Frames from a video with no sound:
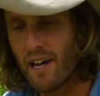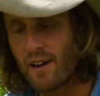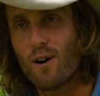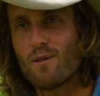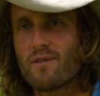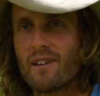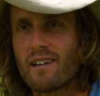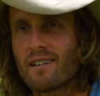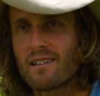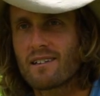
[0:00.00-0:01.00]
that whole
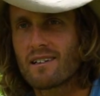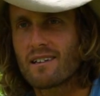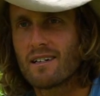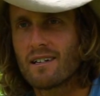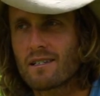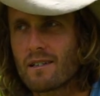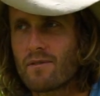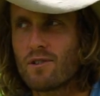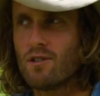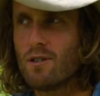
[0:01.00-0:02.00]
thing.
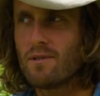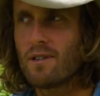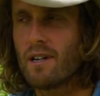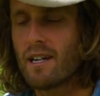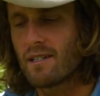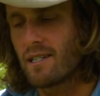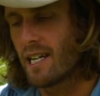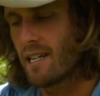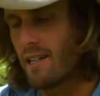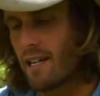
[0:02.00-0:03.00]
If consumers don't
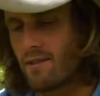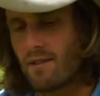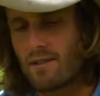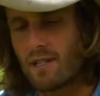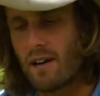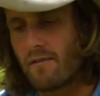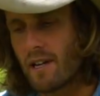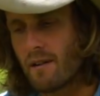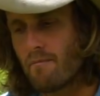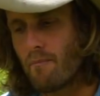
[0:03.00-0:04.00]
understand that sort of stuff
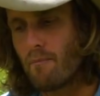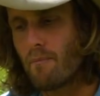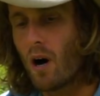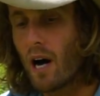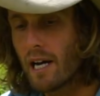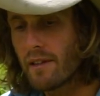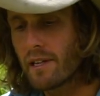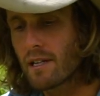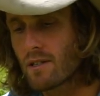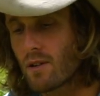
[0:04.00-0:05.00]
and buy things